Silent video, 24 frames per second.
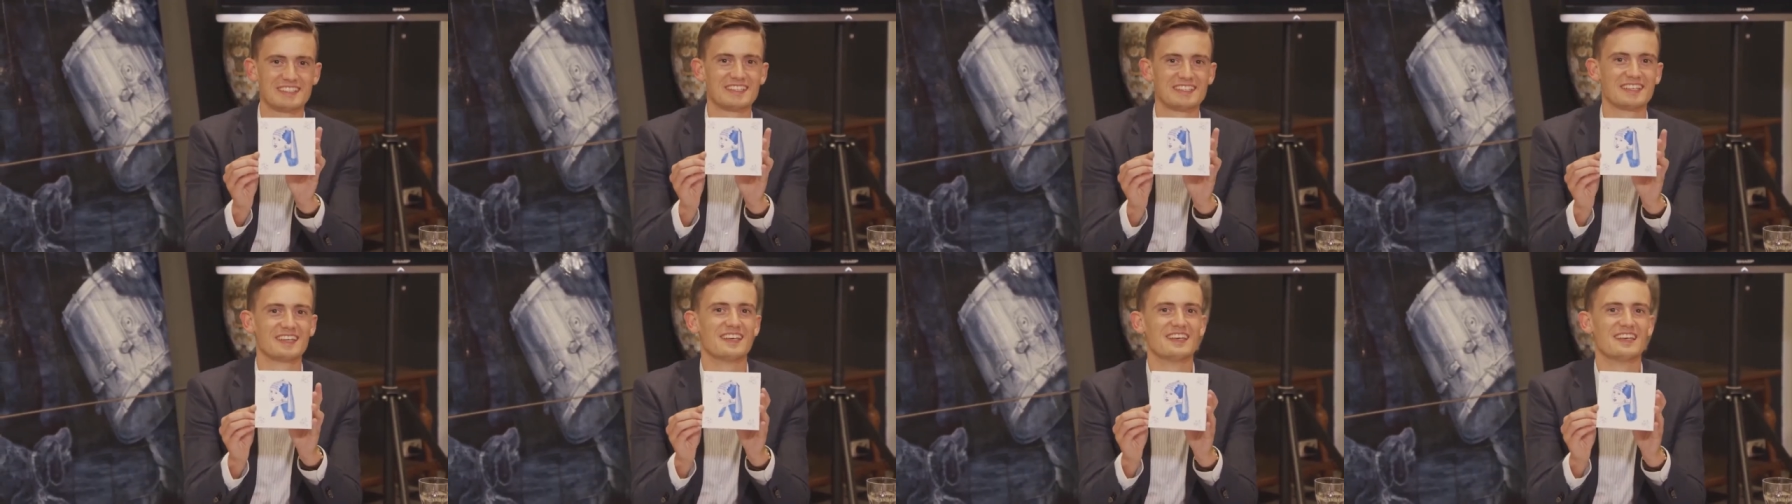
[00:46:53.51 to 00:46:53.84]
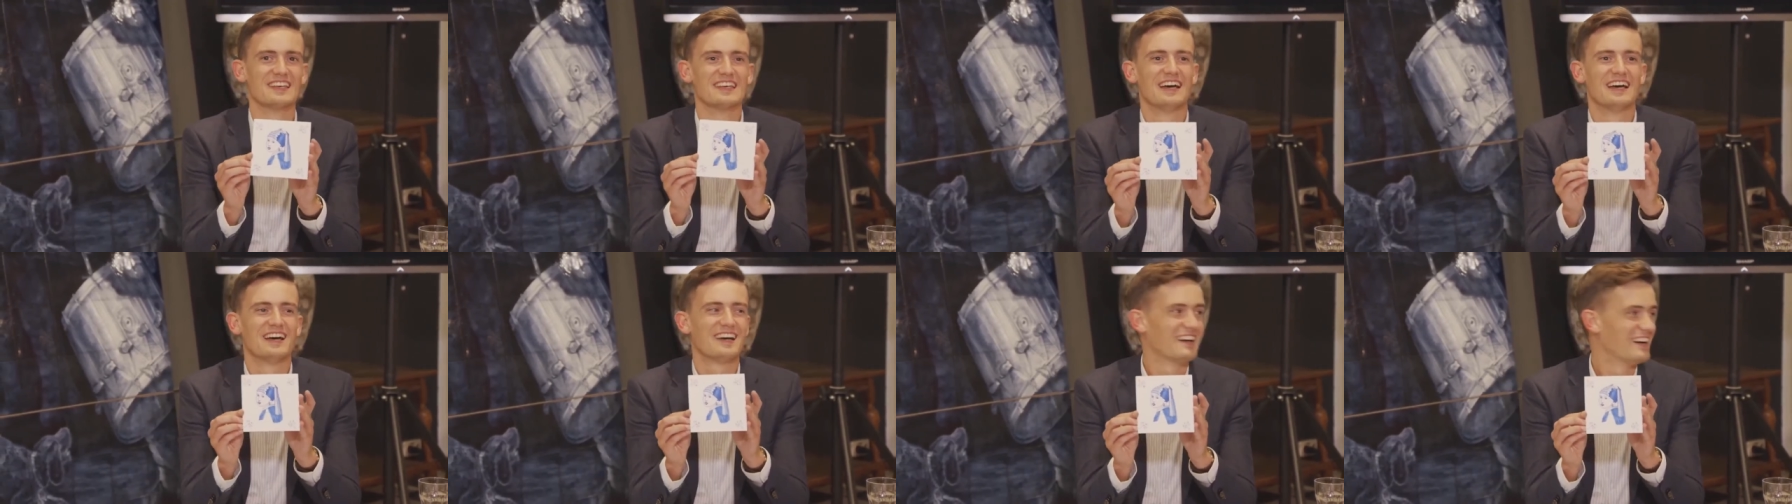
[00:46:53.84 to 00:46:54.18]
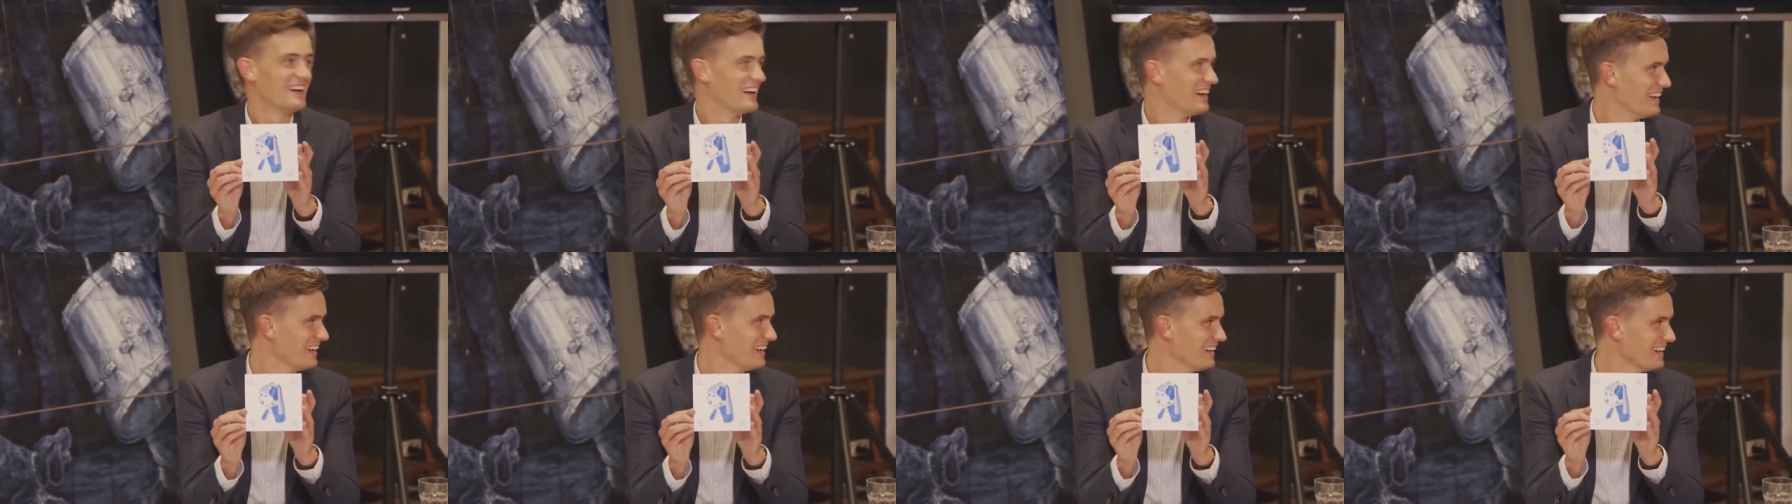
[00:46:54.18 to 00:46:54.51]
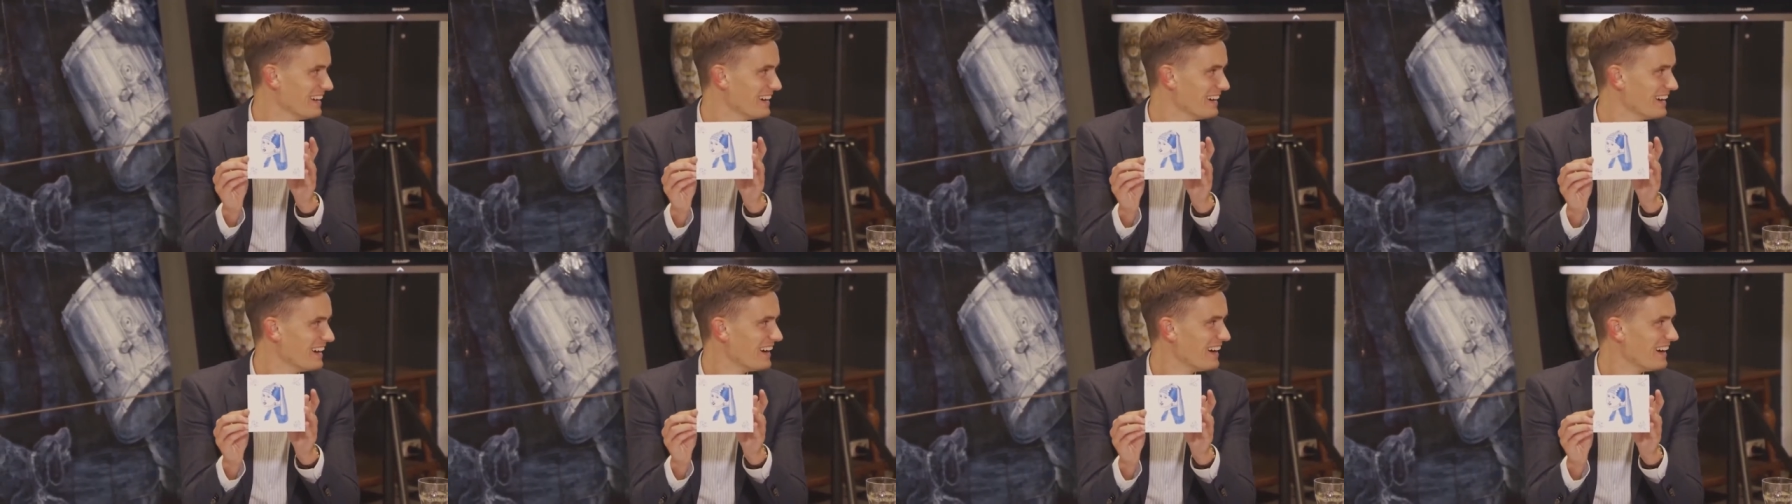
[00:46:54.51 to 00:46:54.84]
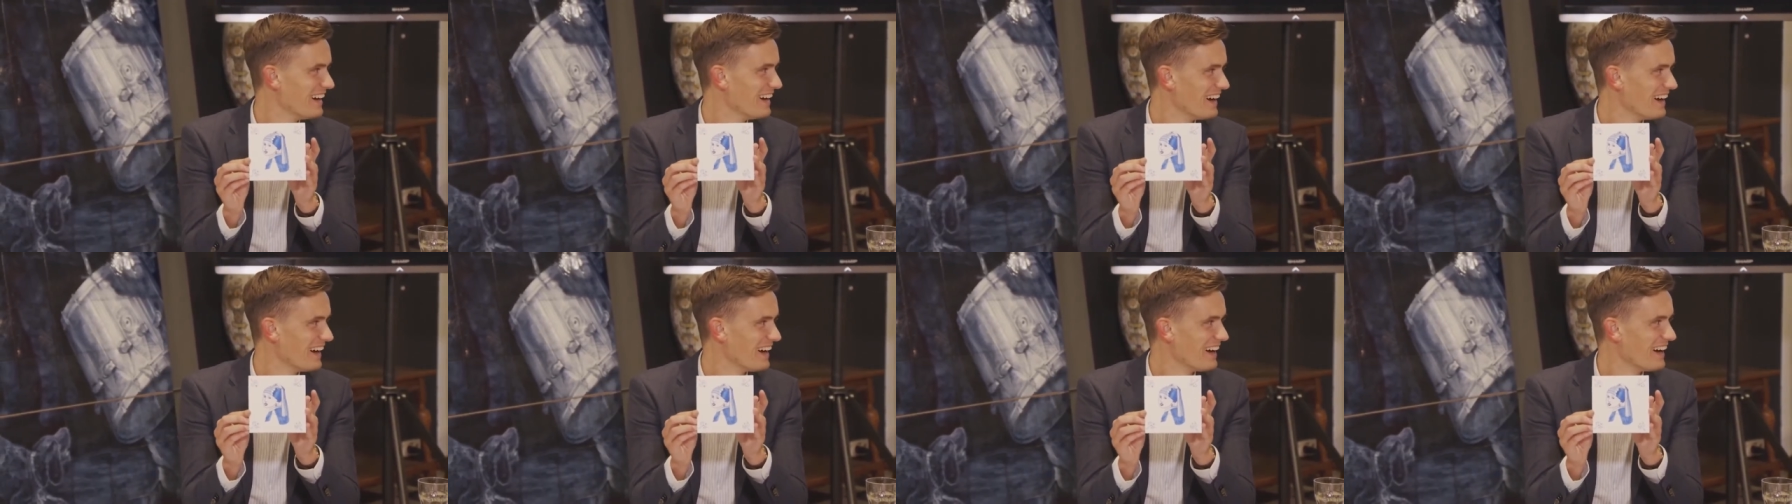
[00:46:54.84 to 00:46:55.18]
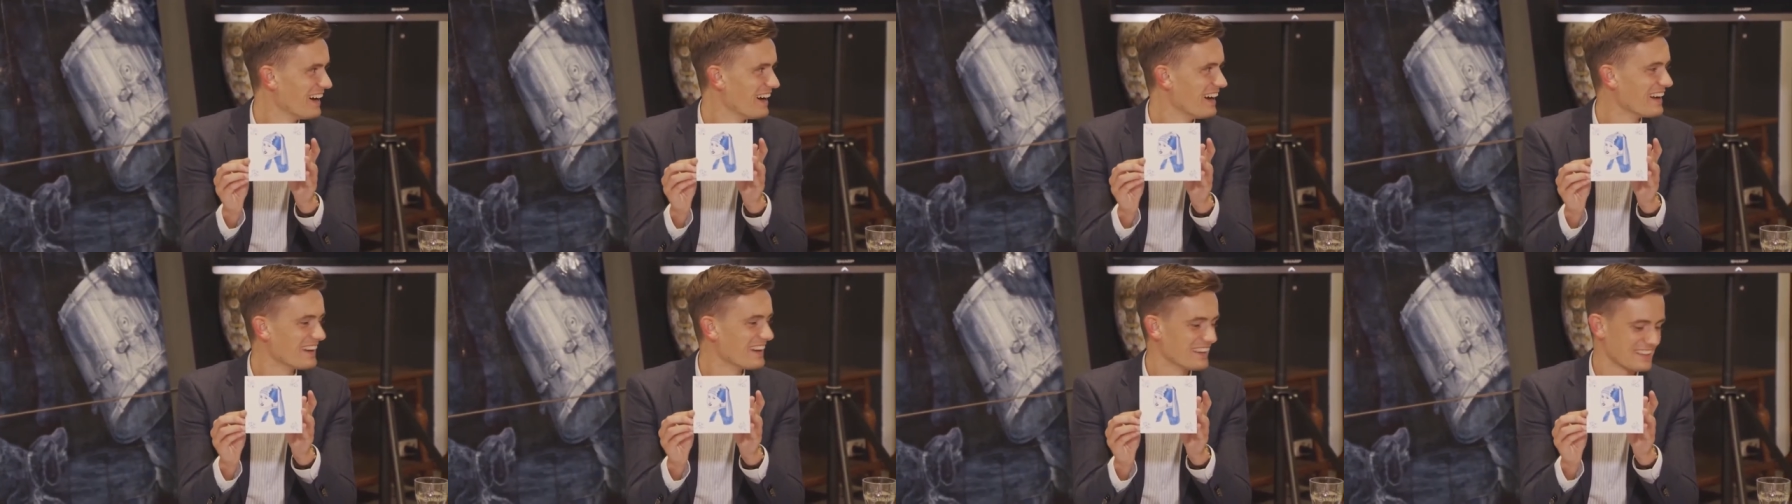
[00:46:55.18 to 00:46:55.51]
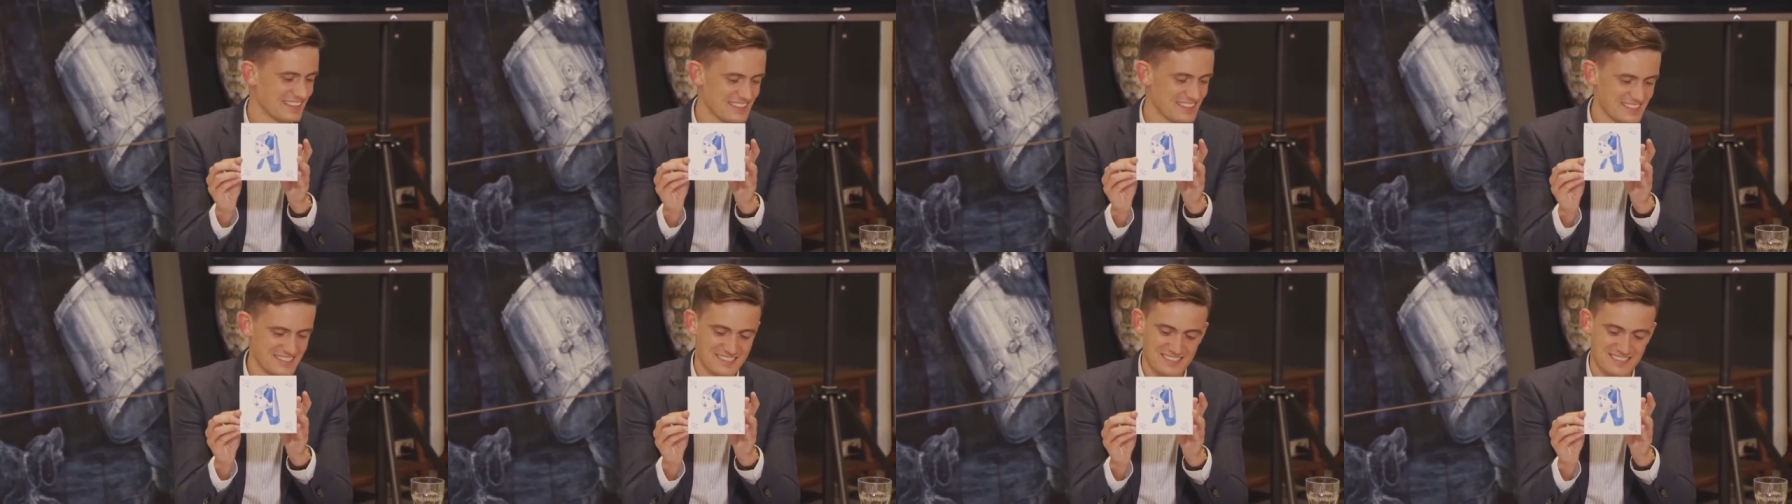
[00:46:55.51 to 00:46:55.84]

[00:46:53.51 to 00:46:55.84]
Yeah, your colleagues are watching as well, probably. So yes.